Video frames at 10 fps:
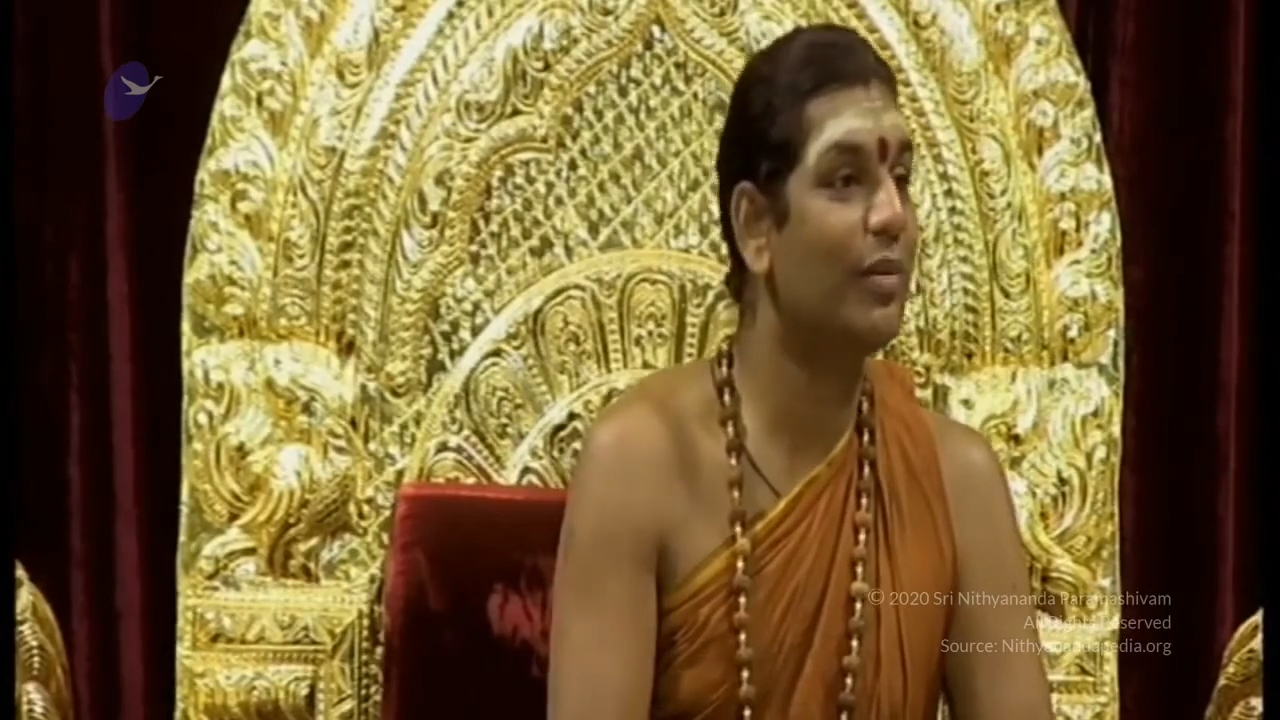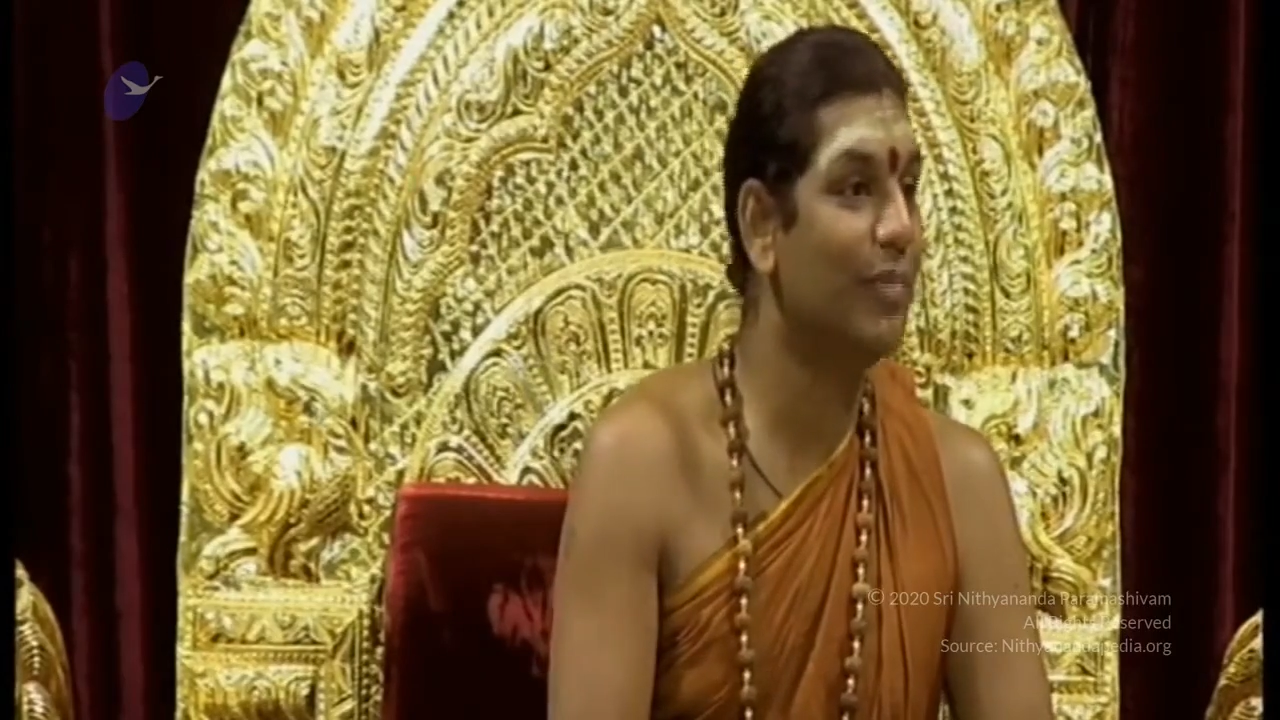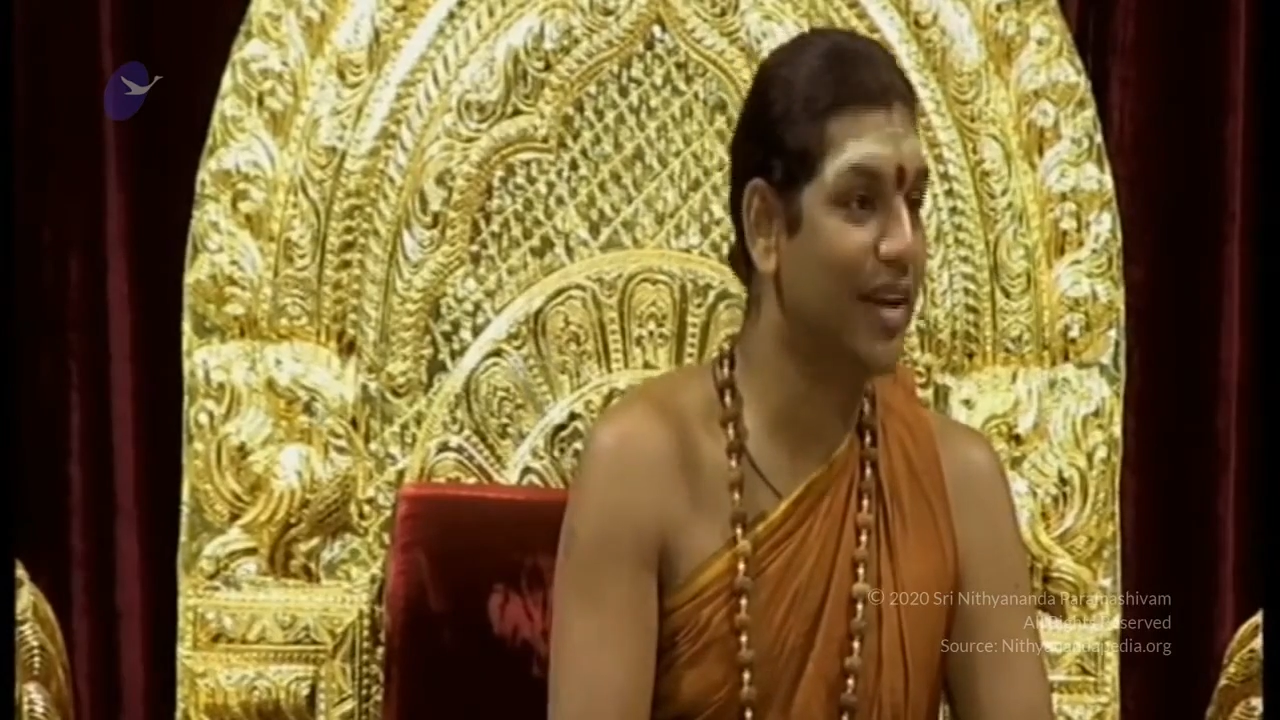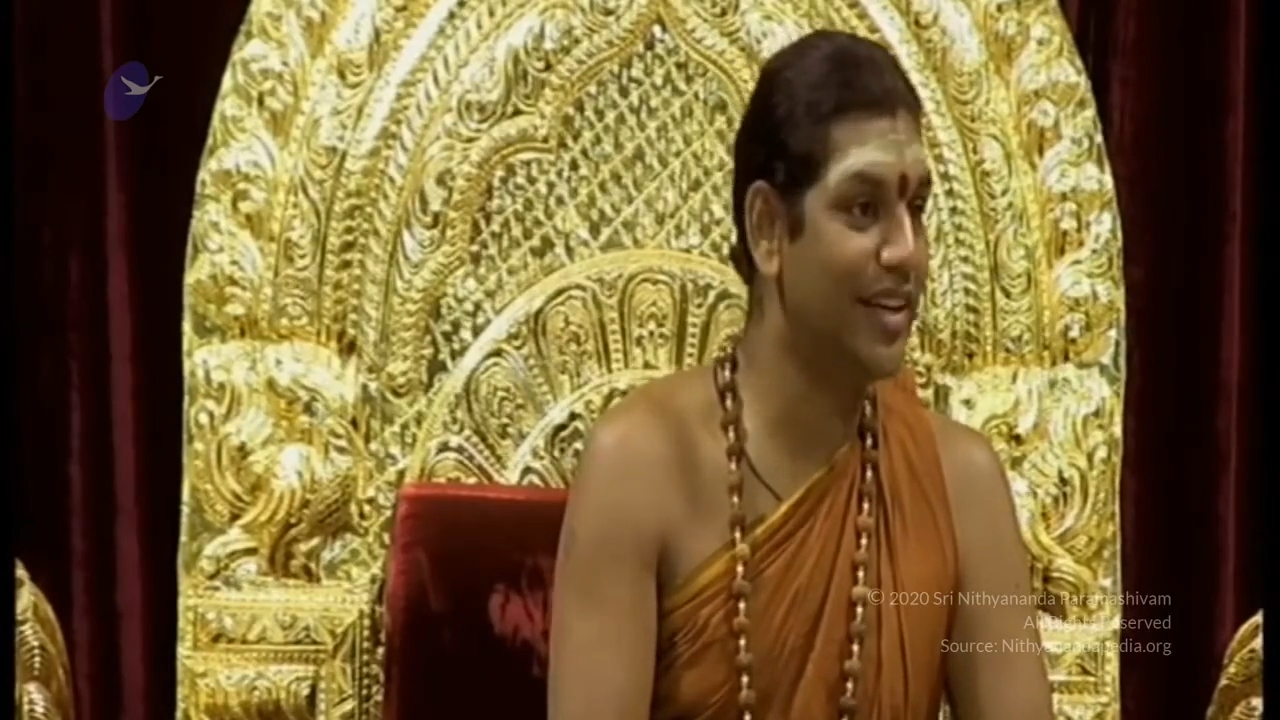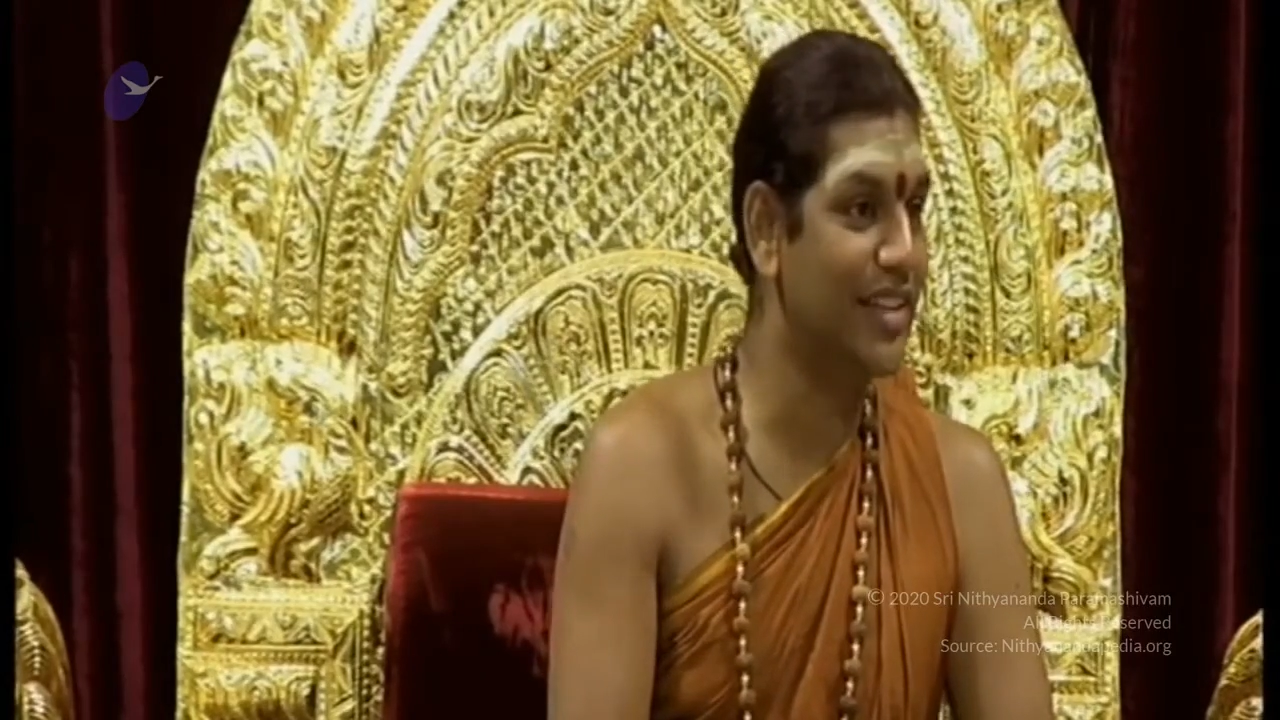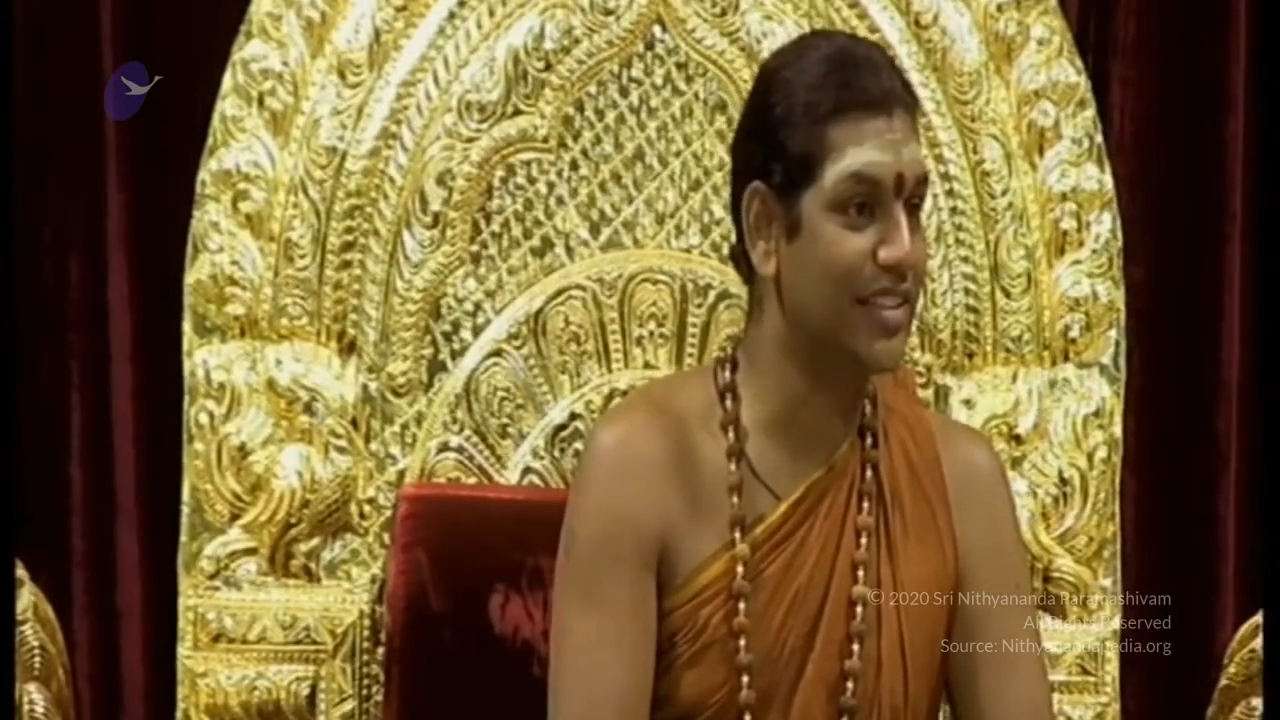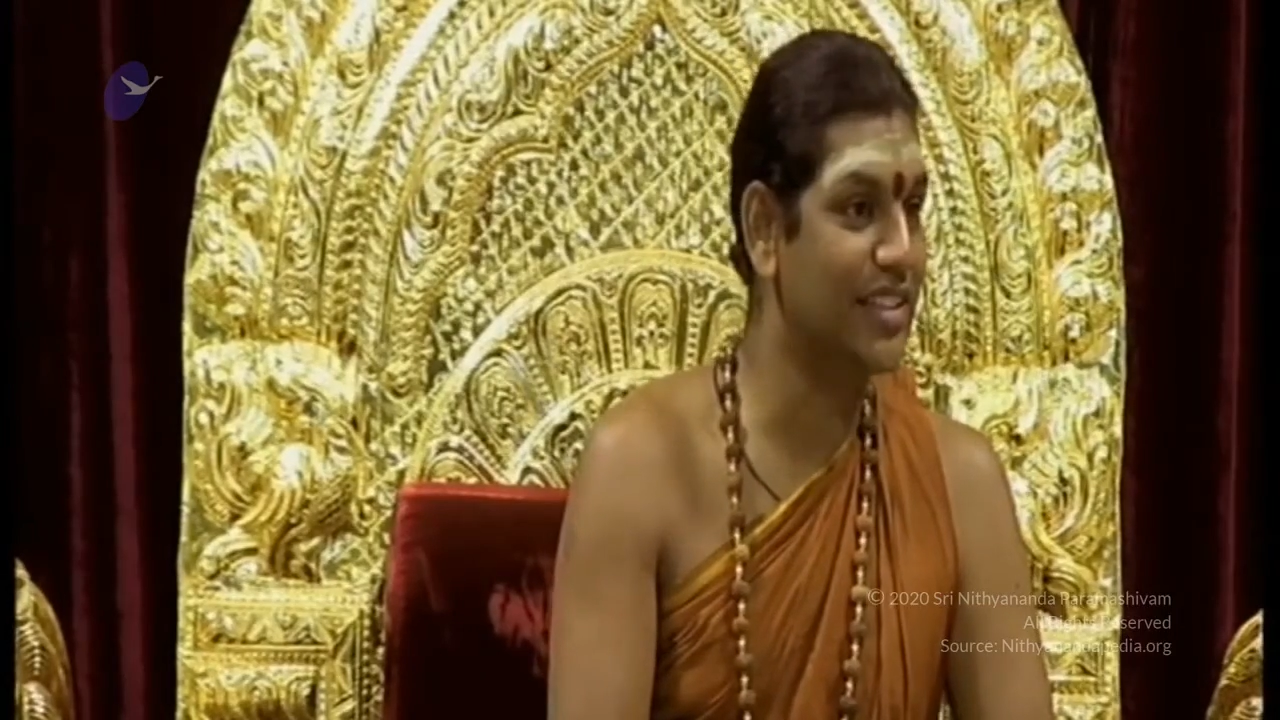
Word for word: marriage